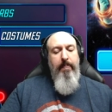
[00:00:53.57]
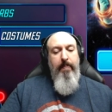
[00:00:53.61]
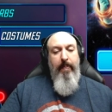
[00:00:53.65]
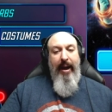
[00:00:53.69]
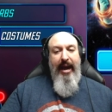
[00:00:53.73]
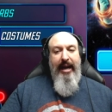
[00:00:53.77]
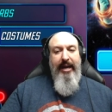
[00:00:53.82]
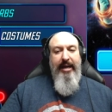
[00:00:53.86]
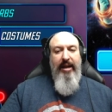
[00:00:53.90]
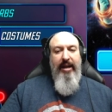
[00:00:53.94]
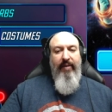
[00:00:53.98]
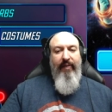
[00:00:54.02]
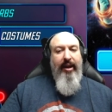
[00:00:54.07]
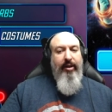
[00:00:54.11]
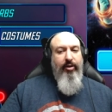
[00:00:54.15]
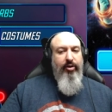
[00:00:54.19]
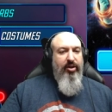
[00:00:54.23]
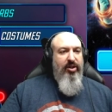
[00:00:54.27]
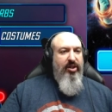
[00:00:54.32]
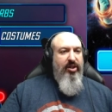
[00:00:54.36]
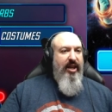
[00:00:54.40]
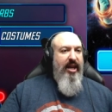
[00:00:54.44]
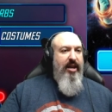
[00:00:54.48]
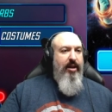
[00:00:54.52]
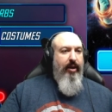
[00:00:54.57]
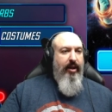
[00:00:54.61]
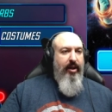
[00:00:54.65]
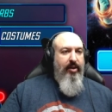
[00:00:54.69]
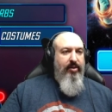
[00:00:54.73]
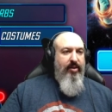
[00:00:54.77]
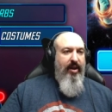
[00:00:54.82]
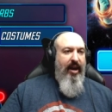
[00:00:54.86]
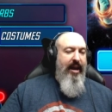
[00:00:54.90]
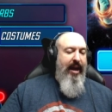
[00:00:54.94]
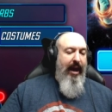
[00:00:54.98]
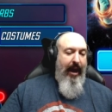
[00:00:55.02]
buying the Elektra skin because
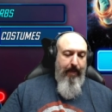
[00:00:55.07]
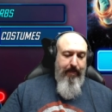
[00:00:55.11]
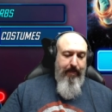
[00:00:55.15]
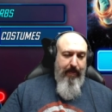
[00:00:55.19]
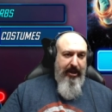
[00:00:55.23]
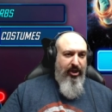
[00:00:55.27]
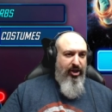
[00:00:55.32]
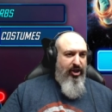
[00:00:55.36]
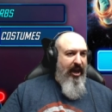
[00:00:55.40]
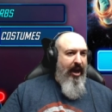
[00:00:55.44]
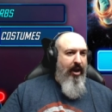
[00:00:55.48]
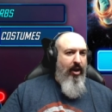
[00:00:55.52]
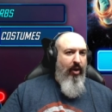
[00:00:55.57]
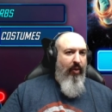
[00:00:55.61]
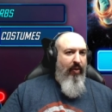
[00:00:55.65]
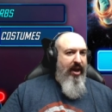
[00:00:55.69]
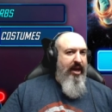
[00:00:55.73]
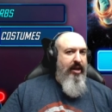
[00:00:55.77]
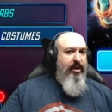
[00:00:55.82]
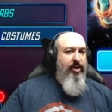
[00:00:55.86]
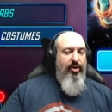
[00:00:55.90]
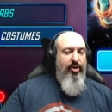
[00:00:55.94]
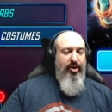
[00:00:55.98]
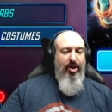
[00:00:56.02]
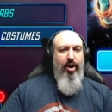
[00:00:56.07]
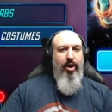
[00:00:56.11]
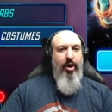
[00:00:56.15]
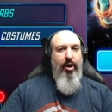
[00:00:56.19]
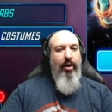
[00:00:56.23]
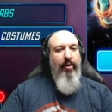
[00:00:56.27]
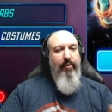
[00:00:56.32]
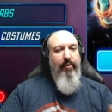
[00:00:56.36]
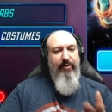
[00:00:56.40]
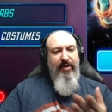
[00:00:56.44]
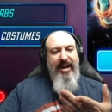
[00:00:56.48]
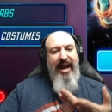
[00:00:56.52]
I my Shadowlands
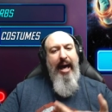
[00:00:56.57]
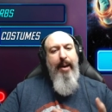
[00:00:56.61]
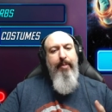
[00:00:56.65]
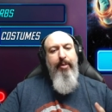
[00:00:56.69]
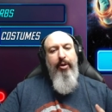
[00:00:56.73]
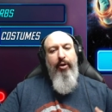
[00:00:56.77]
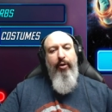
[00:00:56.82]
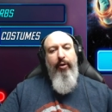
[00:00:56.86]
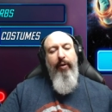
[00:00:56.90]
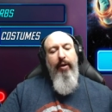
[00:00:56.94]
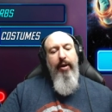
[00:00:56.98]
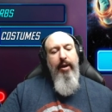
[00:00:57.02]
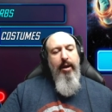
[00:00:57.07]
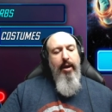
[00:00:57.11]
are phenomenal,